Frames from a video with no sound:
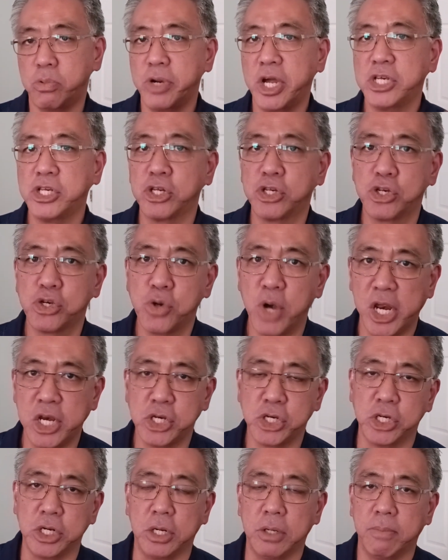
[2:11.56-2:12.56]

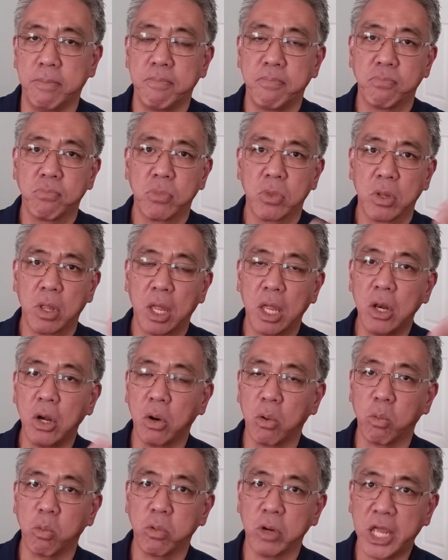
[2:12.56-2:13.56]
registration,
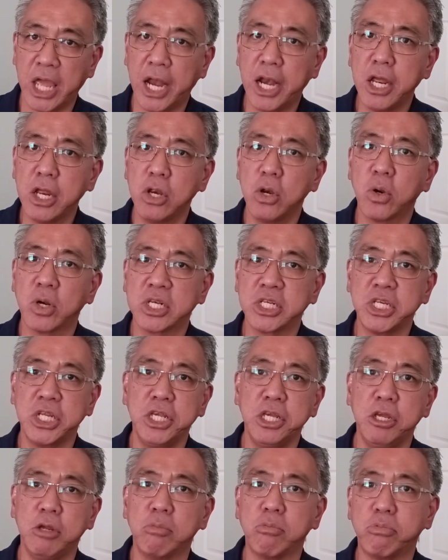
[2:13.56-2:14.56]
you know, getting your
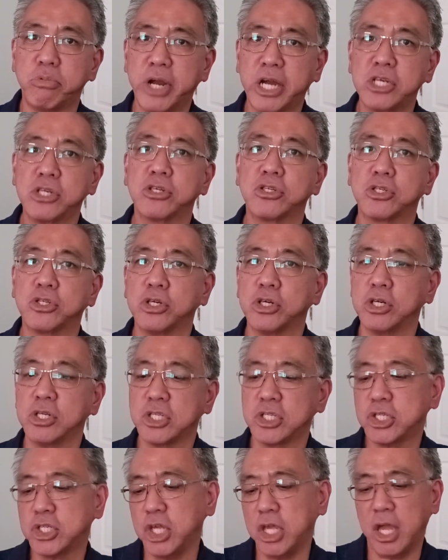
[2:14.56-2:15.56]
team
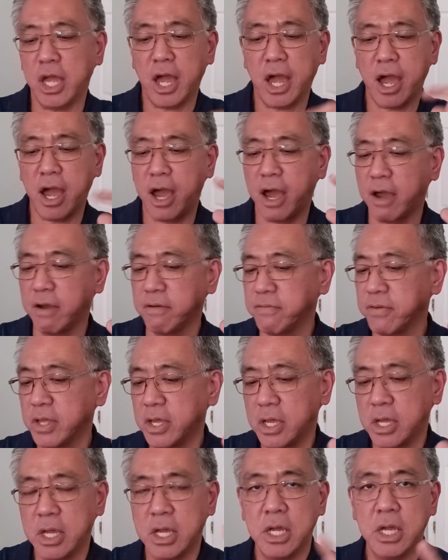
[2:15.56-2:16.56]
registered. So you have,
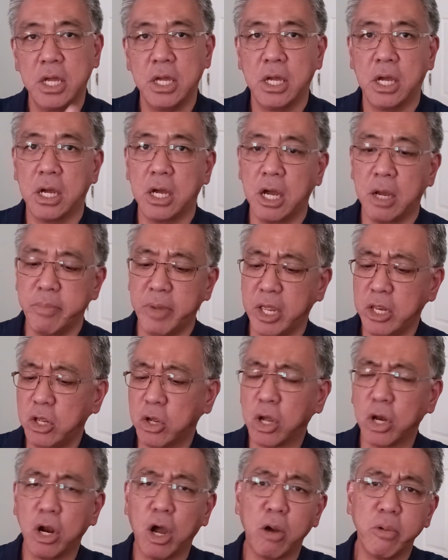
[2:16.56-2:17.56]
and
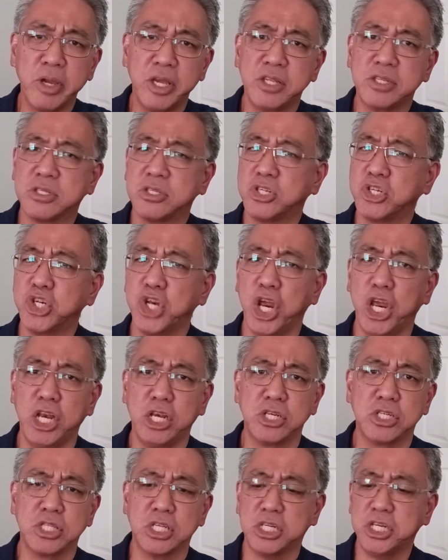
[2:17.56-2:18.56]
you can always
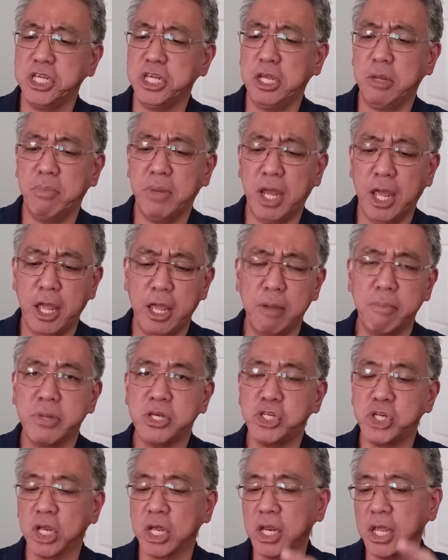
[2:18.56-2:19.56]
change the team name,
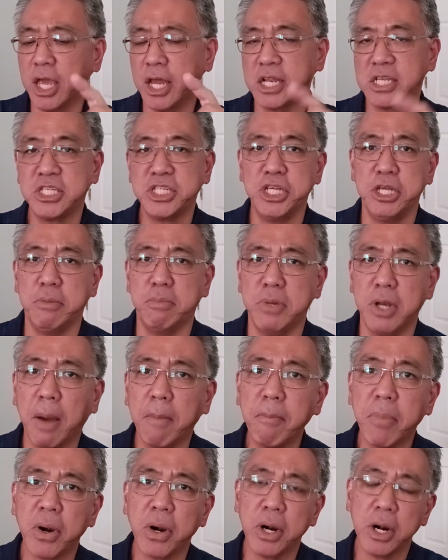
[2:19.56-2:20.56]
but you can get a team
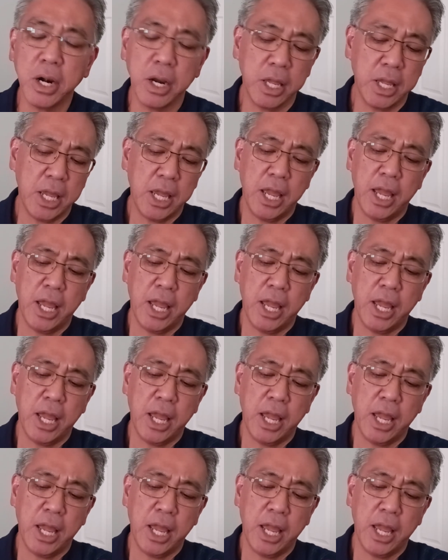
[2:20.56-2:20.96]
number.